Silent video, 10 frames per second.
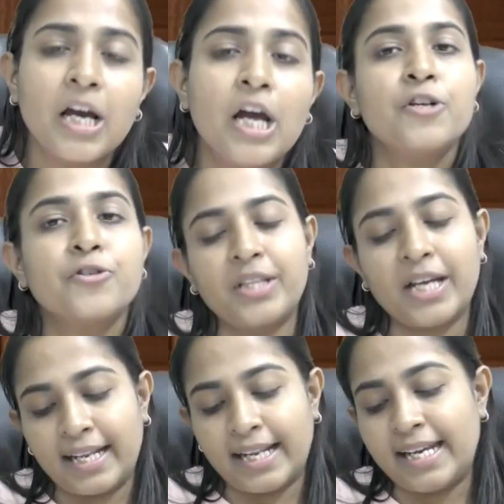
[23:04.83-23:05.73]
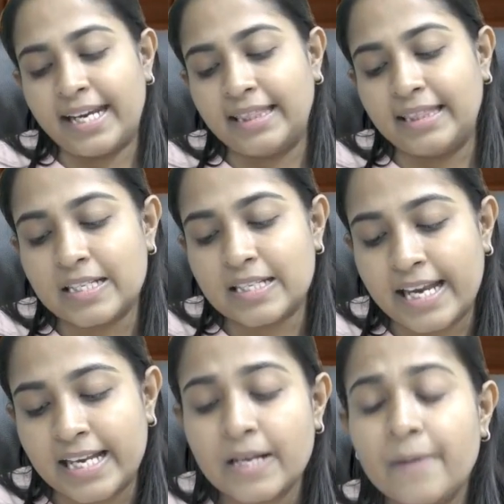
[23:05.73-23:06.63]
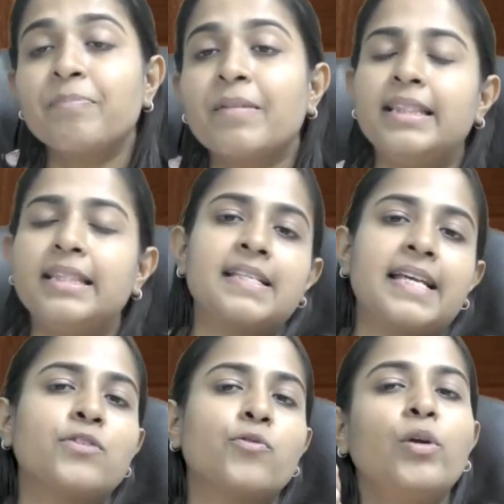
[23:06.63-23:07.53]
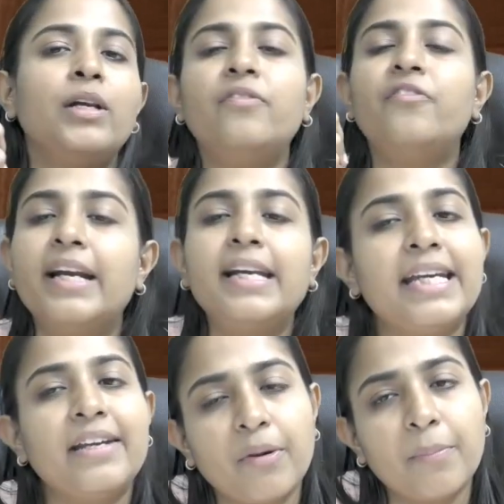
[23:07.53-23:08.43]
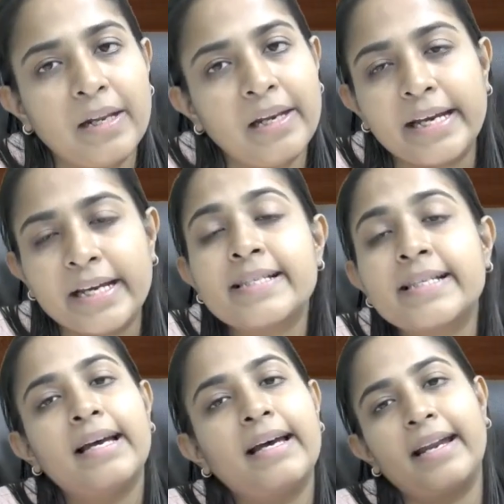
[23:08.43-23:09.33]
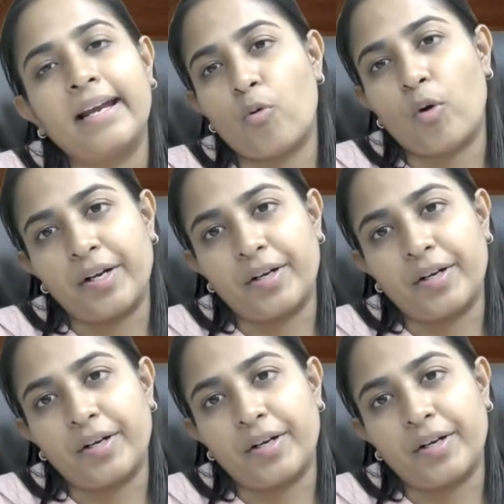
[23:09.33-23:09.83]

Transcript: So they are telling in this case only one e-way bill is required.